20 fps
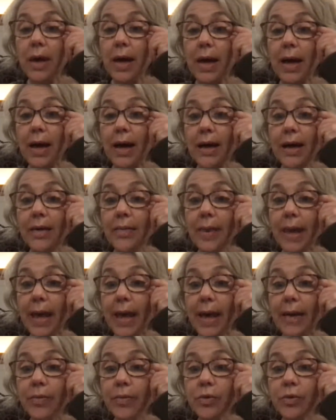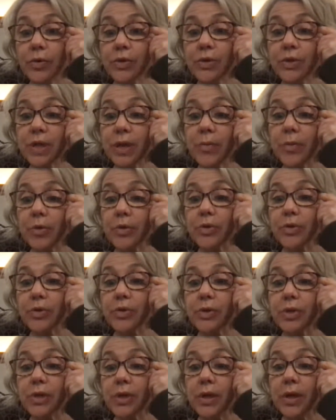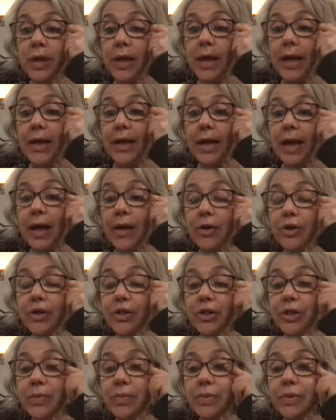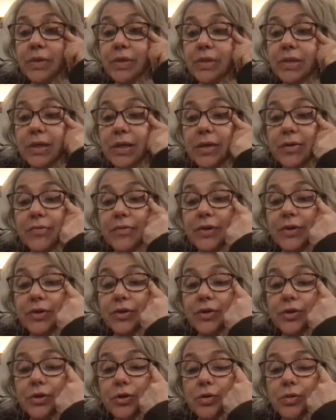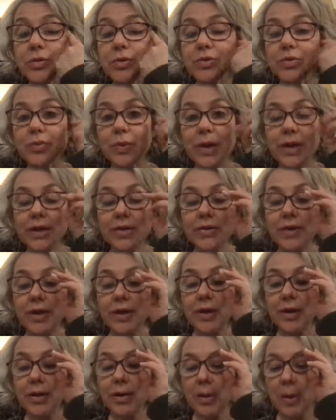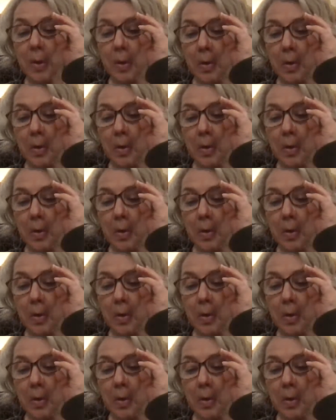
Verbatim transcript: I am Admiral Somers, and our ship, the Sea Adventure, was wrecked there.